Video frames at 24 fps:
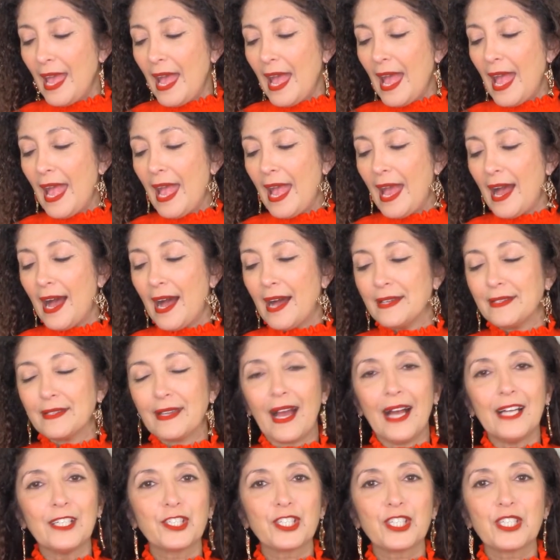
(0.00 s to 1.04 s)
And
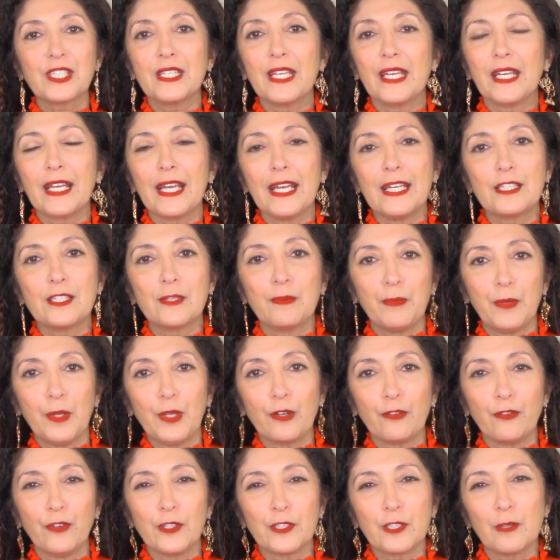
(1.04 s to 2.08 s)
I just think it's
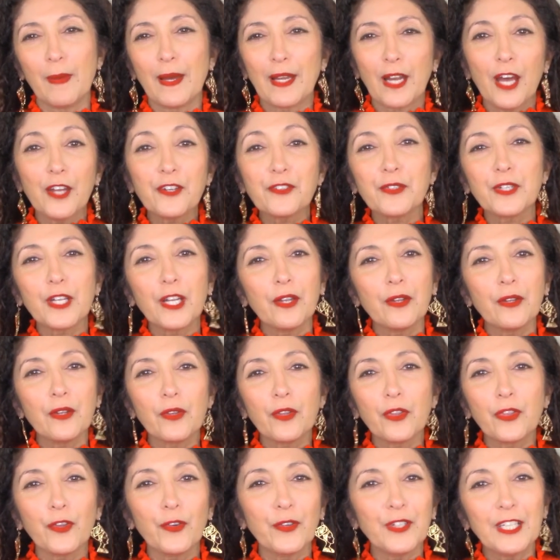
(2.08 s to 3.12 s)
beautiful. It's about one
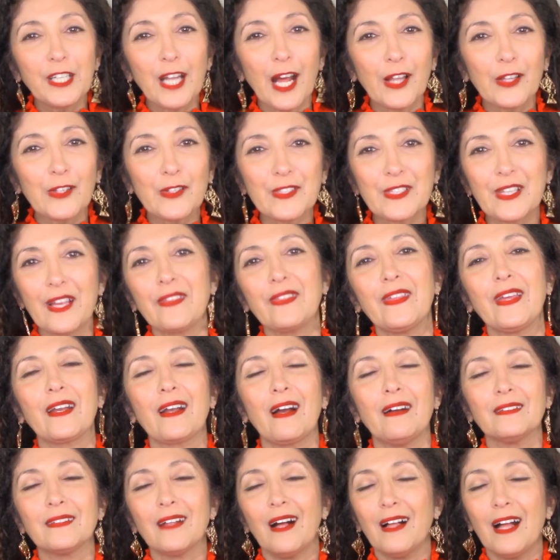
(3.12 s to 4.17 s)
hundred thirty dollars, I think.
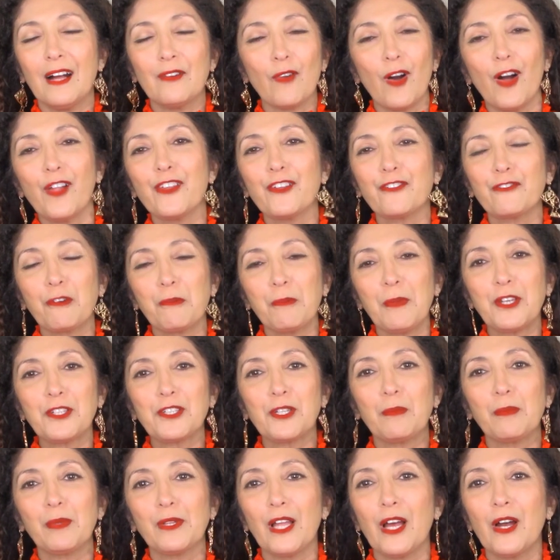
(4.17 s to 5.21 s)
I'll, I'll have all the
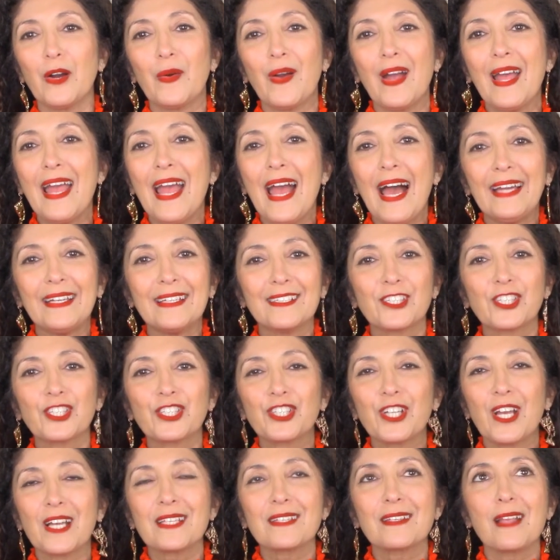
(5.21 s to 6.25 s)
information below. And it's
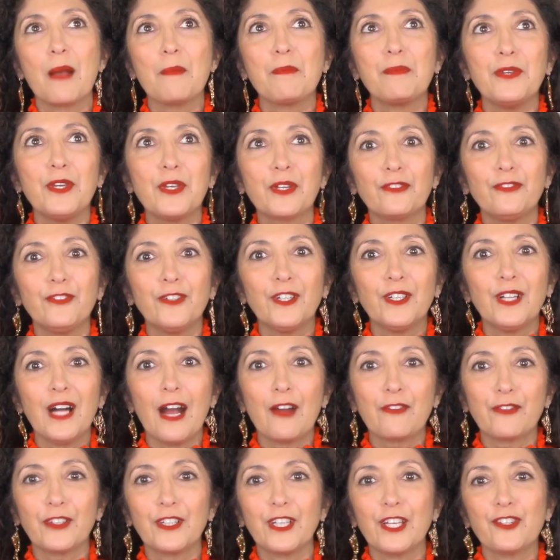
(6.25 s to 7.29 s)
just beautiful,
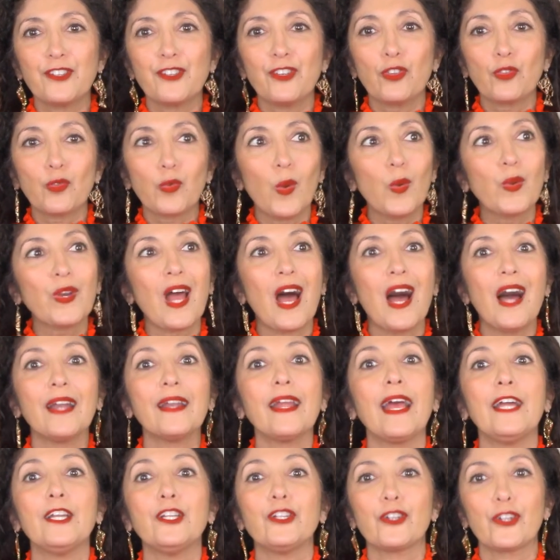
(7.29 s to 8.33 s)
effortless. You throw it on
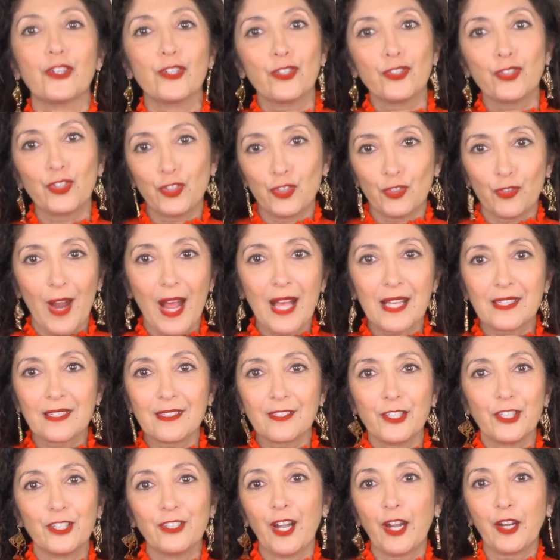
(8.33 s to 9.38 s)
and you're
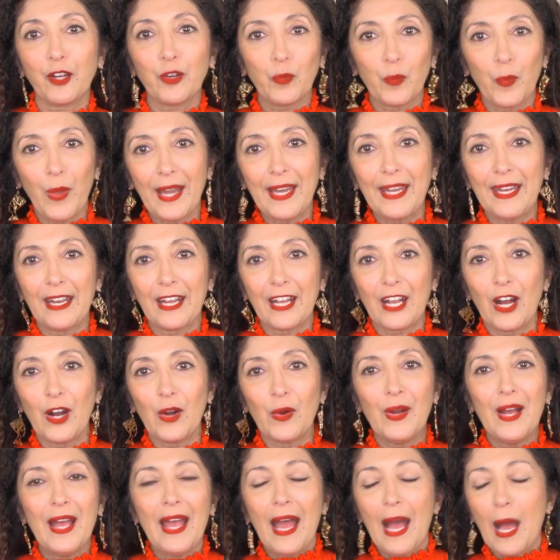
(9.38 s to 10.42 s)
dressed. You're like ready to
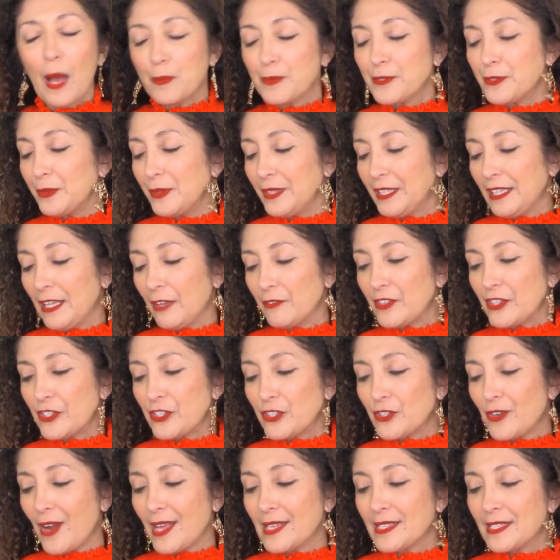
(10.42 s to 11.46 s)
go. Absolutely love
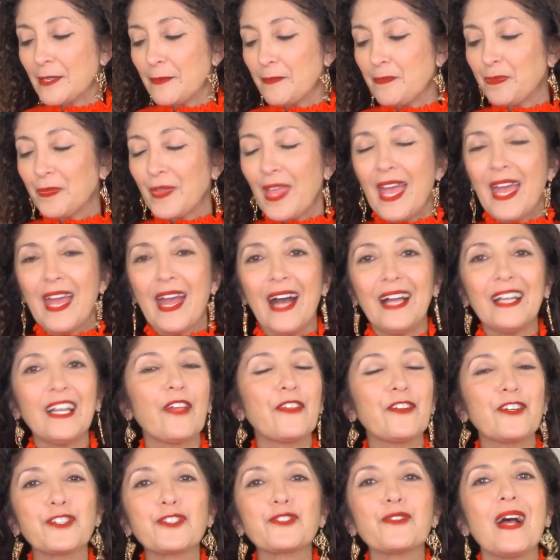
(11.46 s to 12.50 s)
this dress.
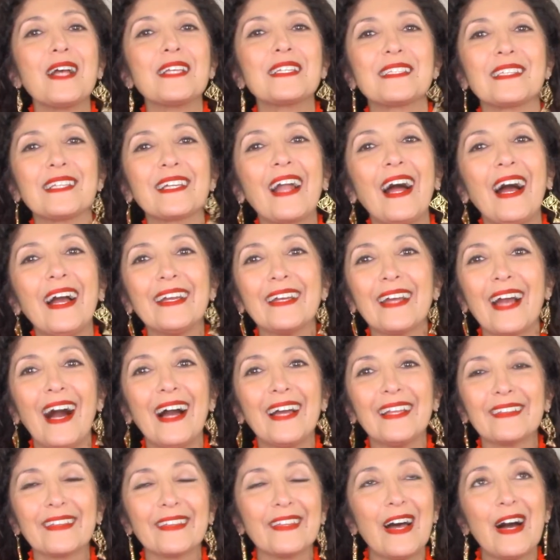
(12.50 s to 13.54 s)
Another dress that I,
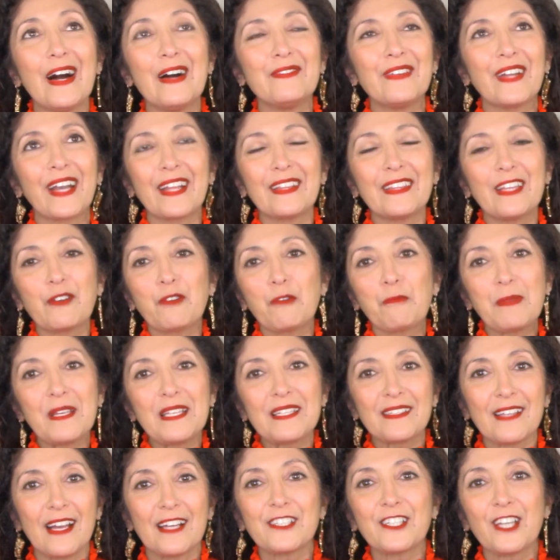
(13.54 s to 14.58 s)
I love and I think would be
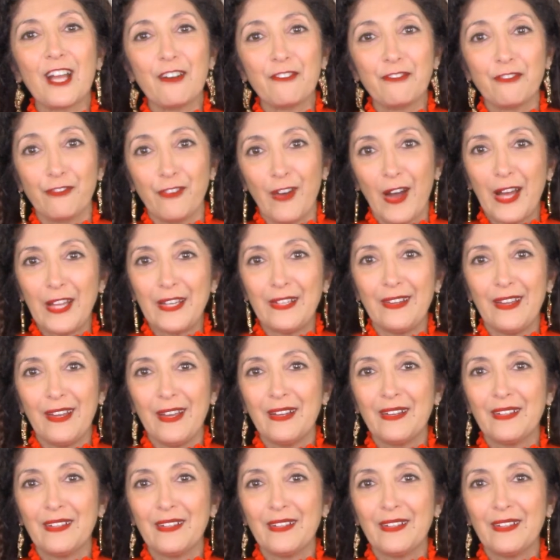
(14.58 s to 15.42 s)
such a fun